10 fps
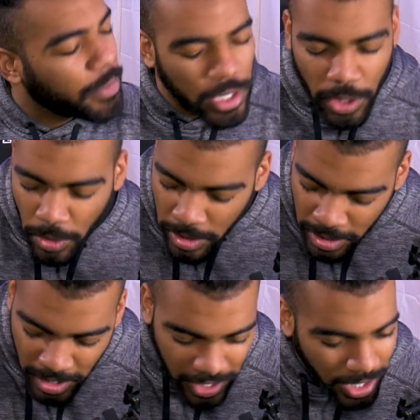to be
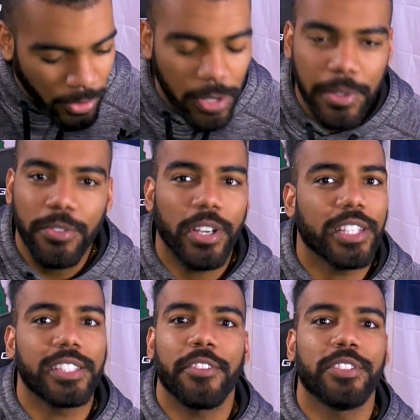
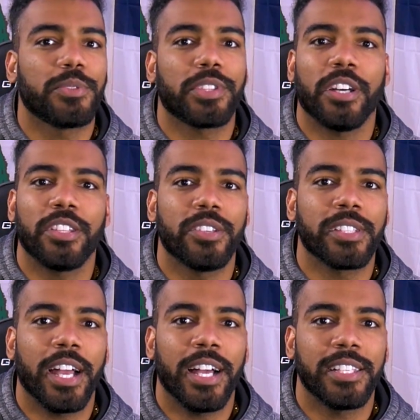running sevens with all those
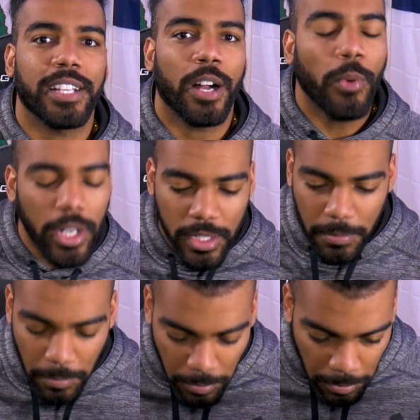guys. Like, I
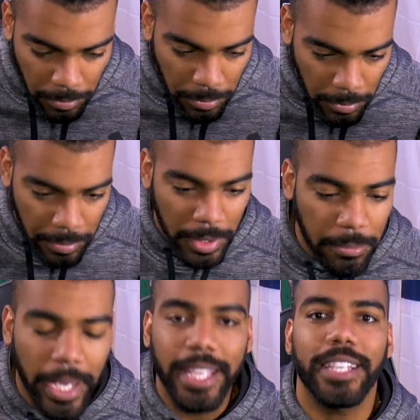want to be
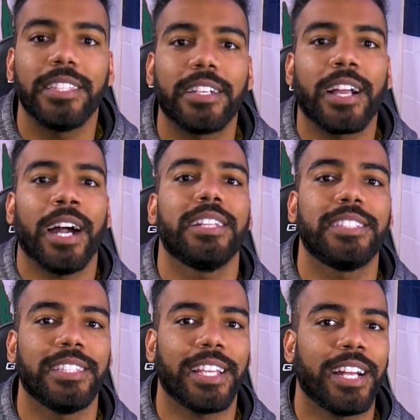making the
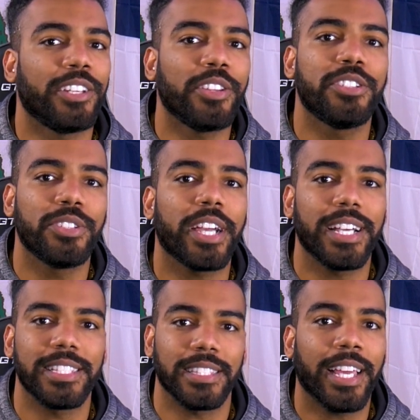content that I know that you
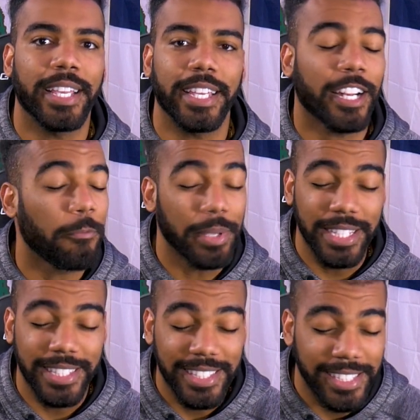guys like. And I've
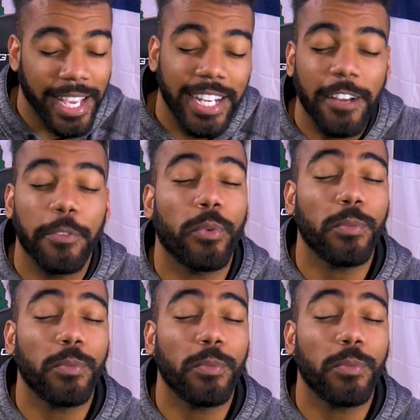been saying that I've